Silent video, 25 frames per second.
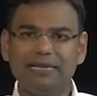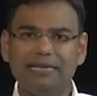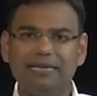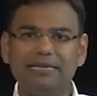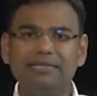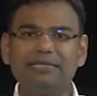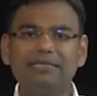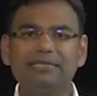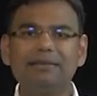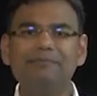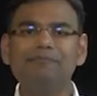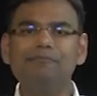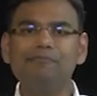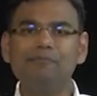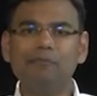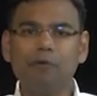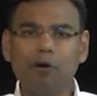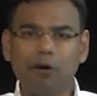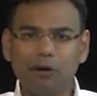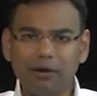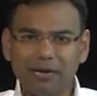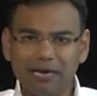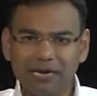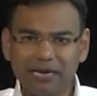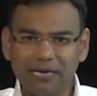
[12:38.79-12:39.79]
It's
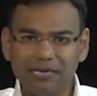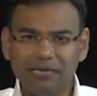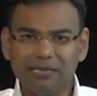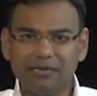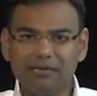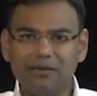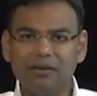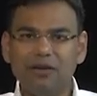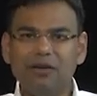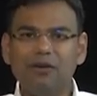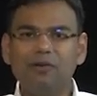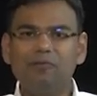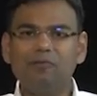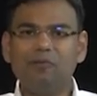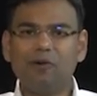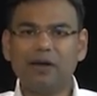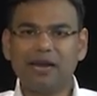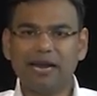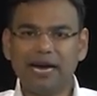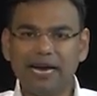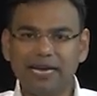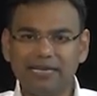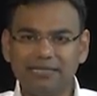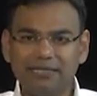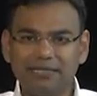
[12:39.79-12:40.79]
important for
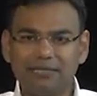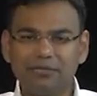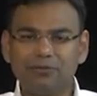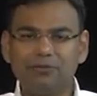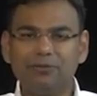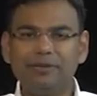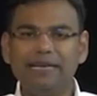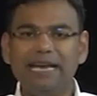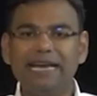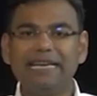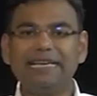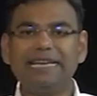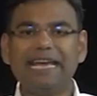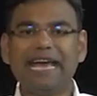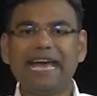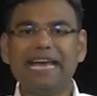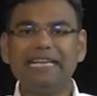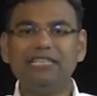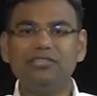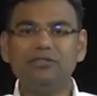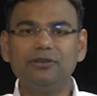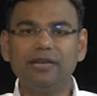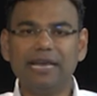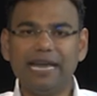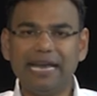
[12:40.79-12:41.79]
us to get
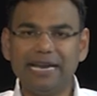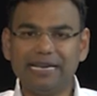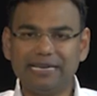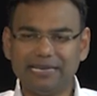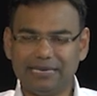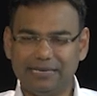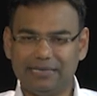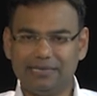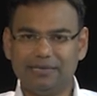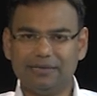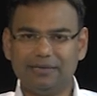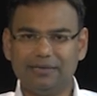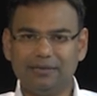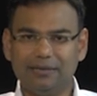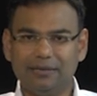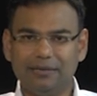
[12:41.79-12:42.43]
educated